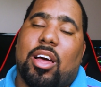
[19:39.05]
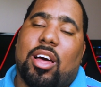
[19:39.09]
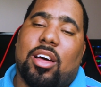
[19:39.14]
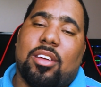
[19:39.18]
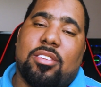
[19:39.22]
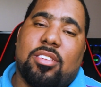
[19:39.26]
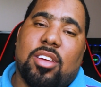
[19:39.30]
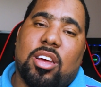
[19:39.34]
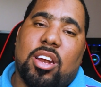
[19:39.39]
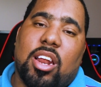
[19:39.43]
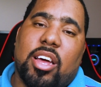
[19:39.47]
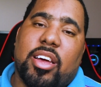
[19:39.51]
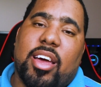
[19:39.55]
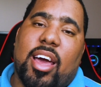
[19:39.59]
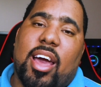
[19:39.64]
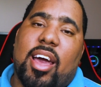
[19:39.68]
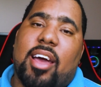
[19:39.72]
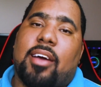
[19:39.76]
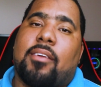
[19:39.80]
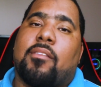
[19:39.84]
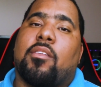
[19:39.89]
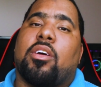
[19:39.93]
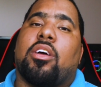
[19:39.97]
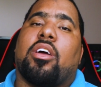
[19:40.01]
that's all I
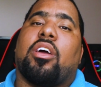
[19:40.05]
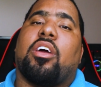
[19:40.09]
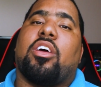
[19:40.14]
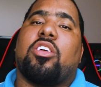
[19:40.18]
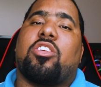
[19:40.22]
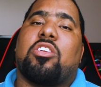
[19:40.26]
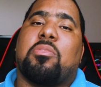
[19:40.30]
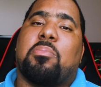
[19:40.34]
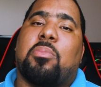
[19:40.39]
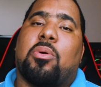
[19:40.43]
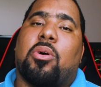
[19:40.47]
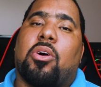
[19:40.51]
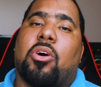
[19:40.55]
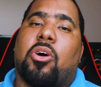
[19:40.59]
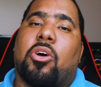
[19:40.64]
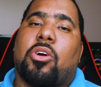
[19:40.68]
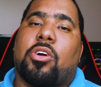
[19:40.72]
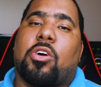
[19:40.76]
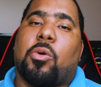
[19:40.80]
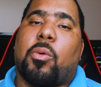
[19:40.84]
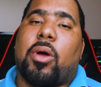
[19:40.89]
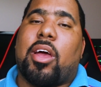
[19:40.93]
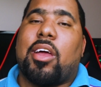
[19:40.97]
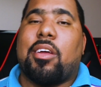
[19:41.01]
got. It's your boy
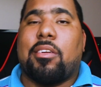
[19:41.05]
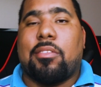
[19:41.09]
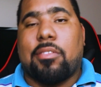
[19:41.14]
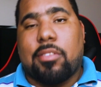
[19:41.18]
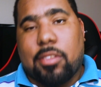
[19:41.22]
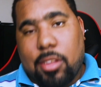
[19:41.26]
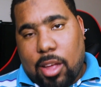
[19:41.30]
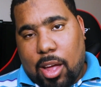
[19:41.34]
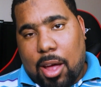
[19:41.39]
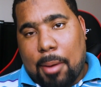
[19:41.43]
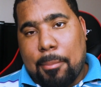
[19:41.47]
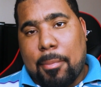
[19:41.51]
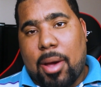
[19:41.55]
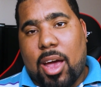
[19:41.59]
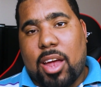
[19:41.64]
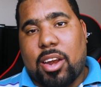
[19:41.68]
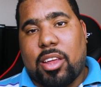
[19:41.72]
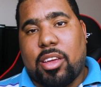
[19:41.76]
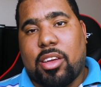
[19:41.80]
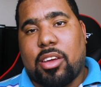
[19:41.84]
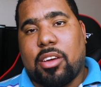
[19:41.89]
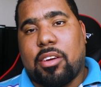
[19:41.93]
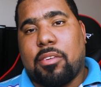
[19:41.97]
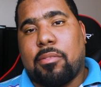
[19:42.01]
Hercules. I'm out
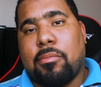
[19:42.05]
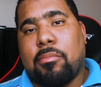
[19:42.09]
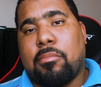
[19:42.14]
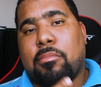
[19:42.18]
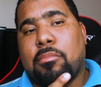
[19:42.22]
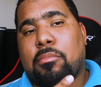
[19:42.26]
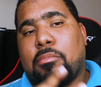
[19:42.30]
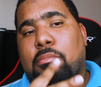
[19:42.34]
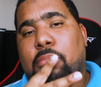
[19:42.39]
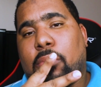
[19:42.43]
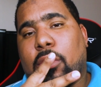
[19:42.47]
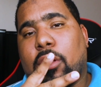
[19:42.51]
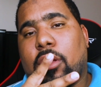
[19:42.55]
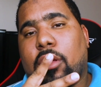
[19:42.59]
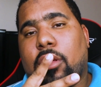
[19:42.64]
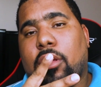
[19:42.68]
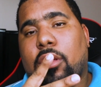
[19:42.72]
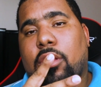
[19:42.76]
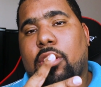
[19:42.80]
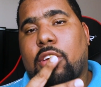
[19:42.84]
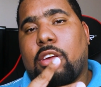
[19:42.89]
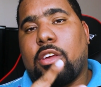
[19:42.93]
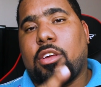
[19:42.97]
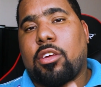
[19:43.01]
of here.
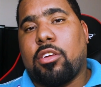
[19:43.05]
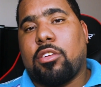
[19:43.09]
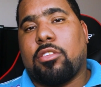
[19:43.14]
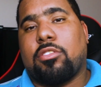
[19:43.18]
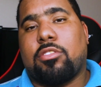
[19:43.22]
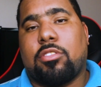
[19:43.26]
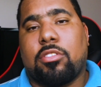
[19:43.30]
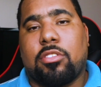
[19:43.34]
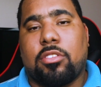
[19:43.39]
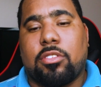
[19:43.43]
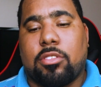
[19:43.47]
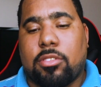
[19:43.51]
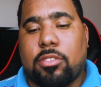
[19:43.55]
Peace.